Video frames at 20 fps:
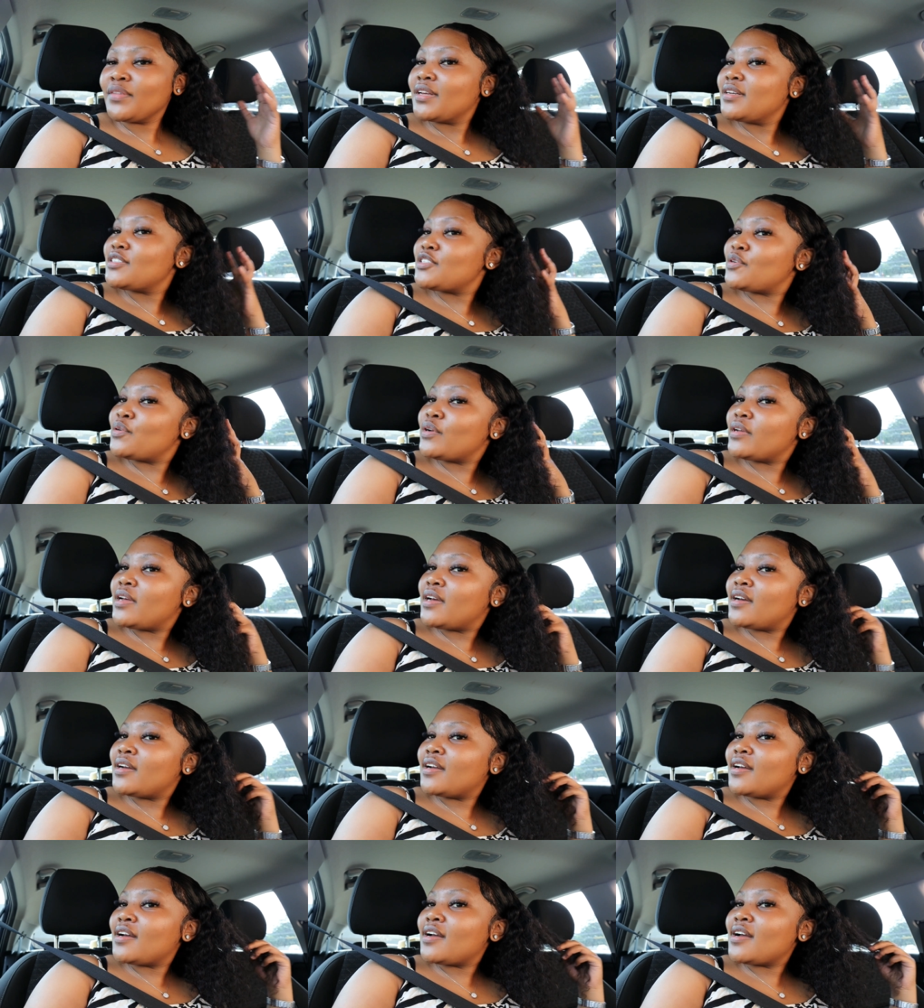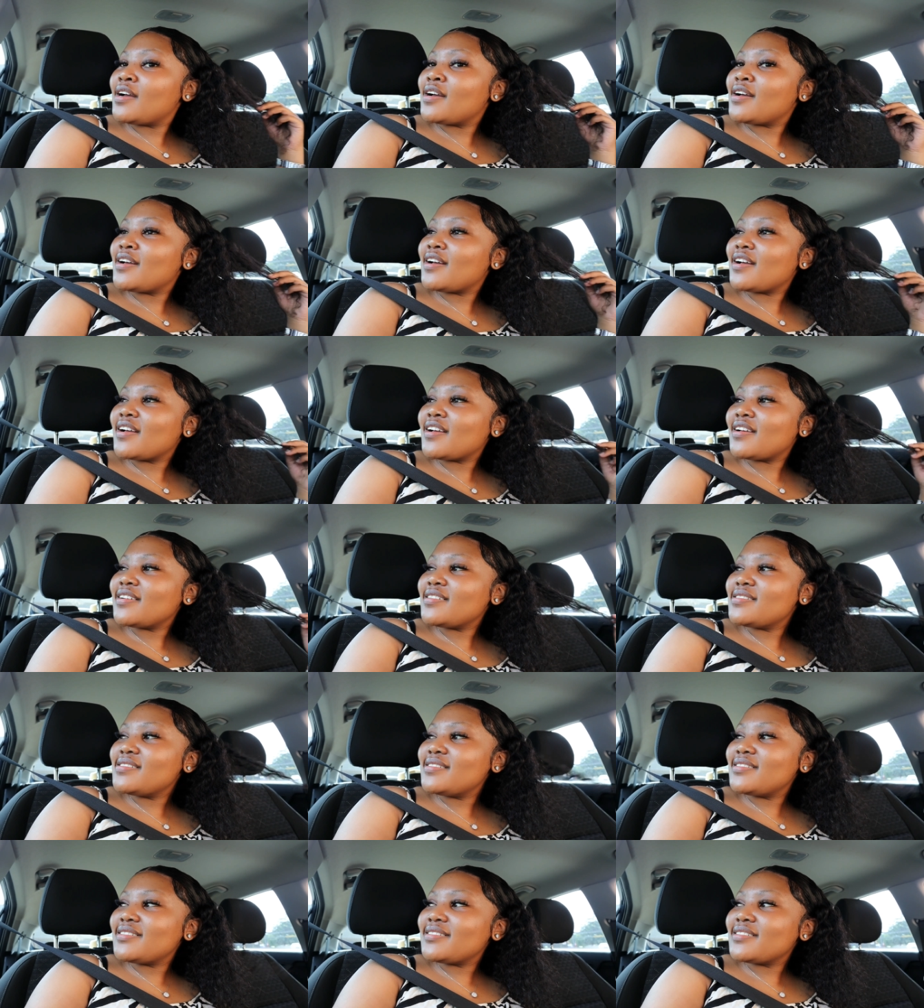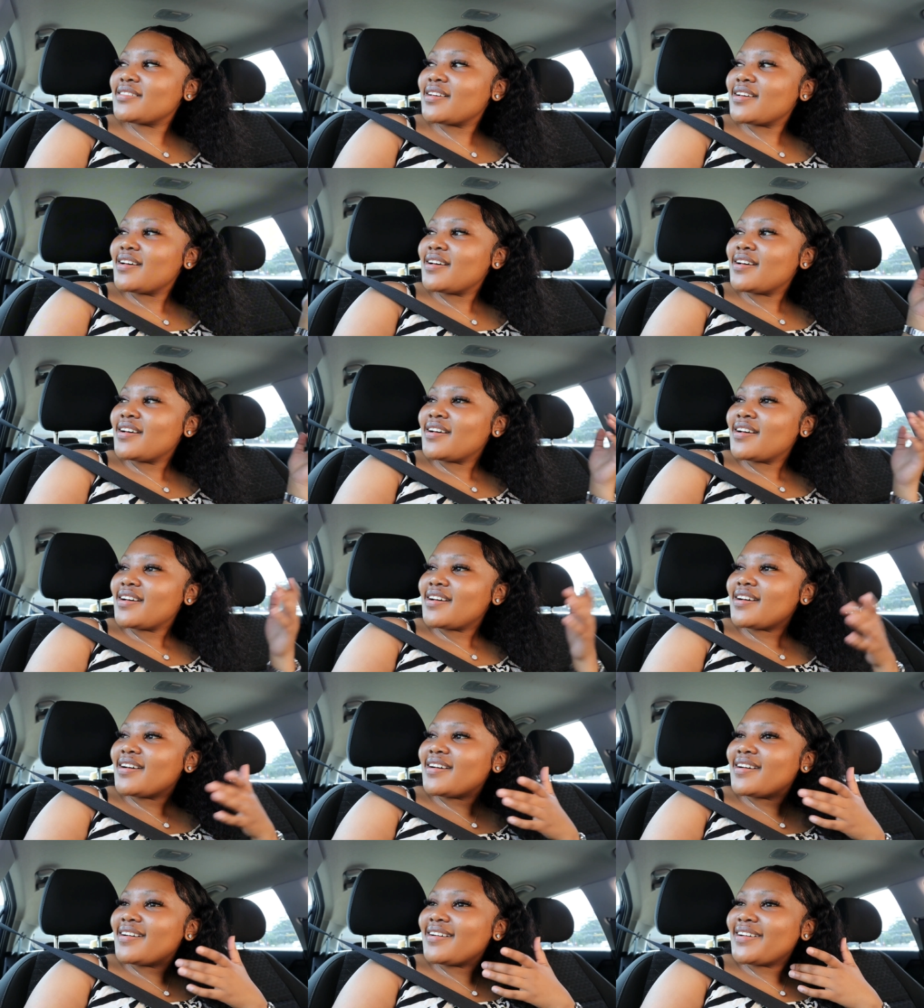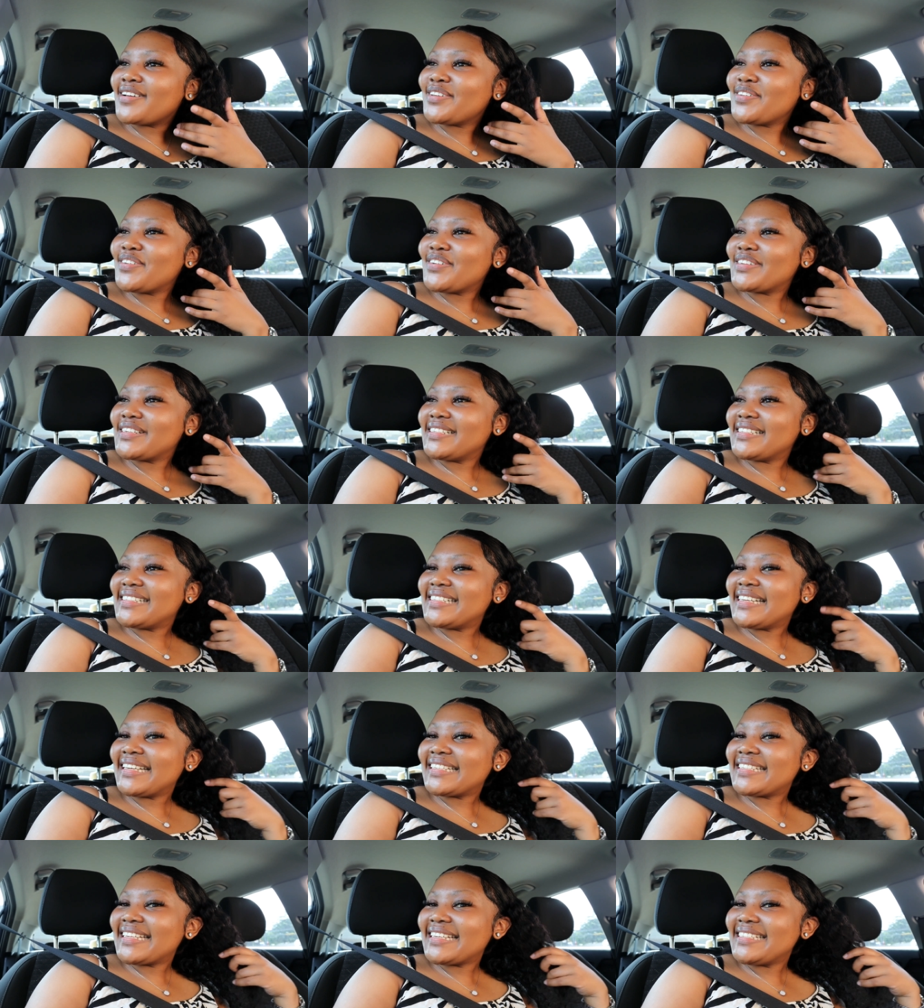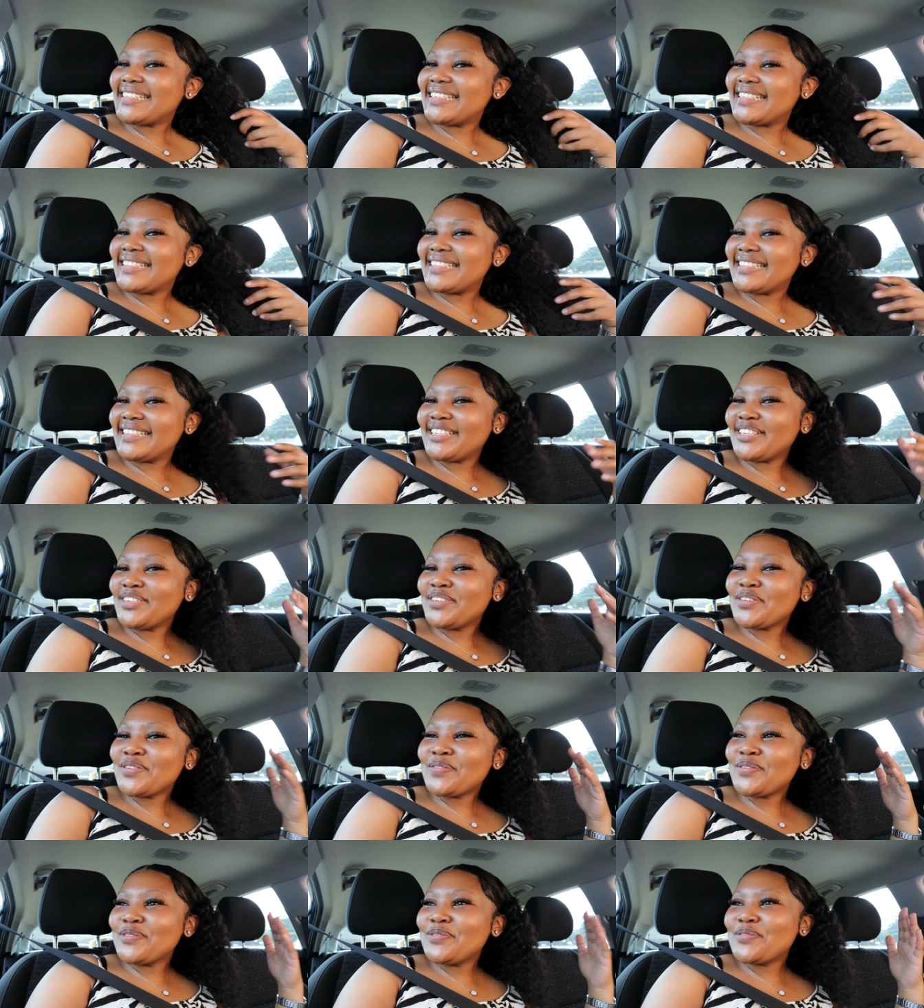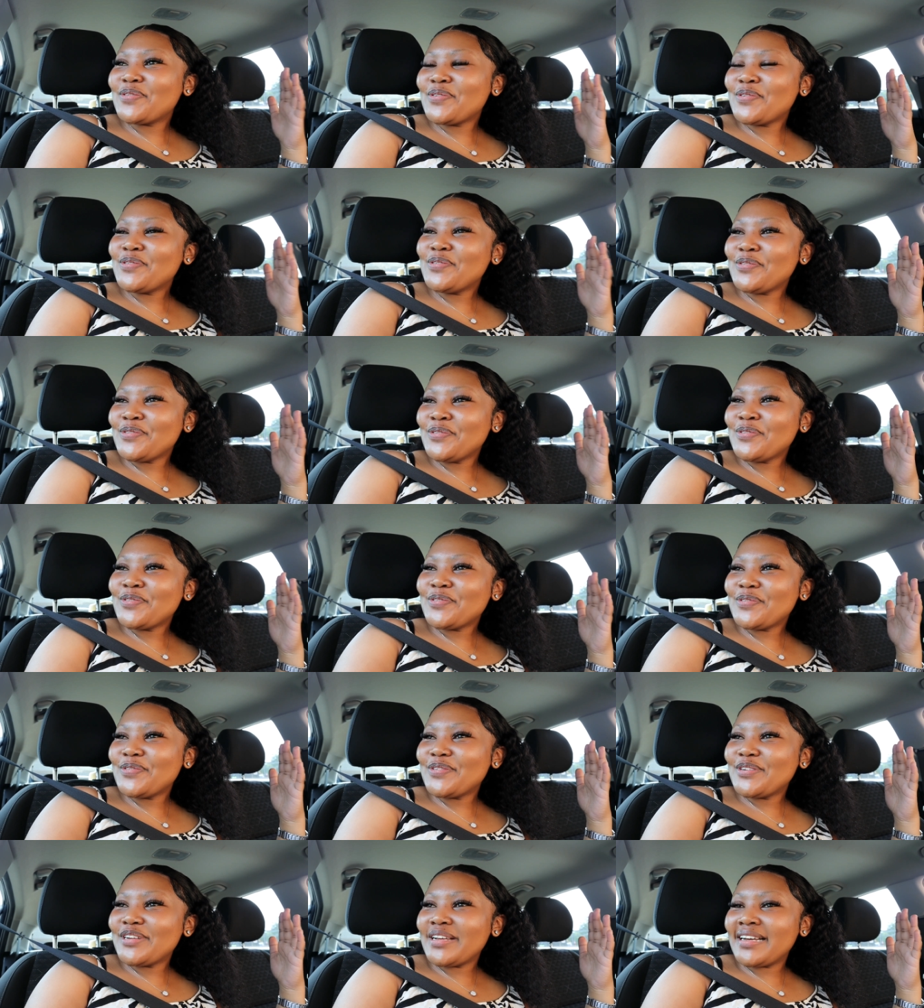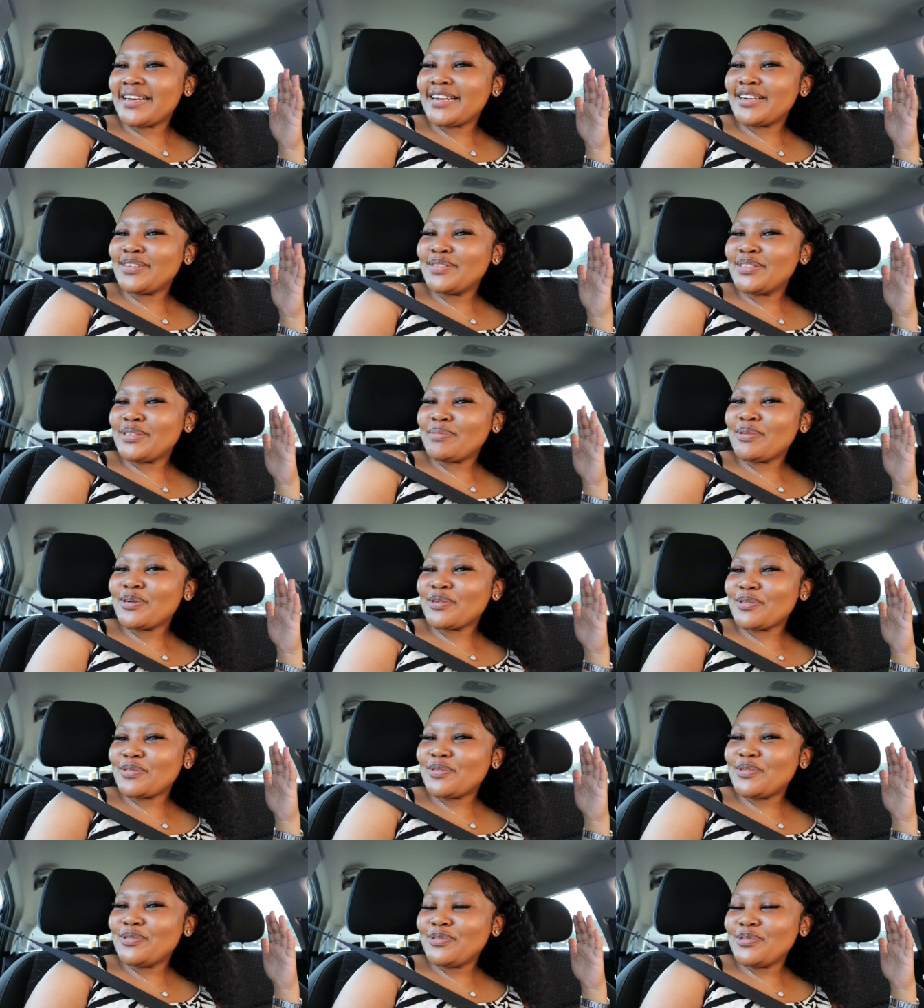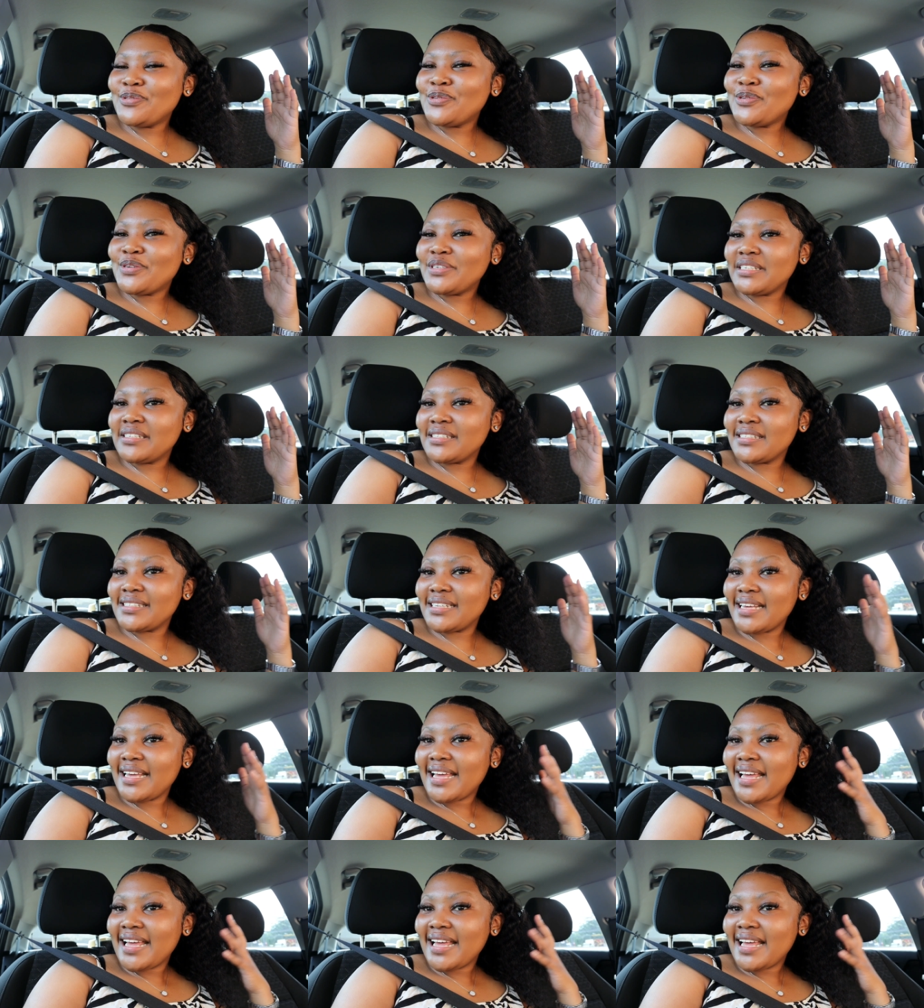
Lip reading: So, yeah, guys, you get excited. You know when you go do, what's about we're going to do your nails?